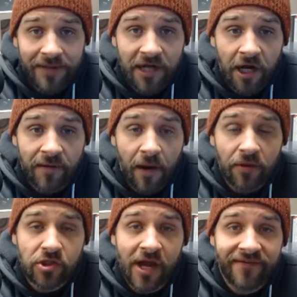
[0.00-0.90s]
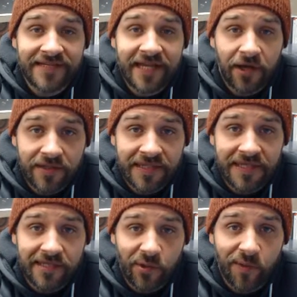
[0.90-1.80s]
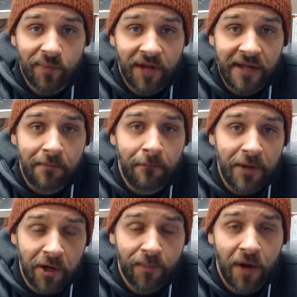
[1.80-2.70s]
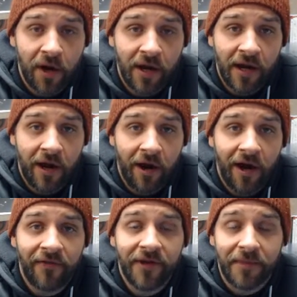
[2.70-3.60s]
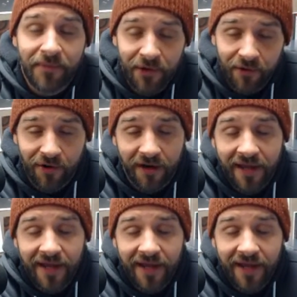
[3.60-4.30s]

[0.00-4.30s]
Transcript: We're talking about what Travis Kelsey is doing playing beer pong on the computer.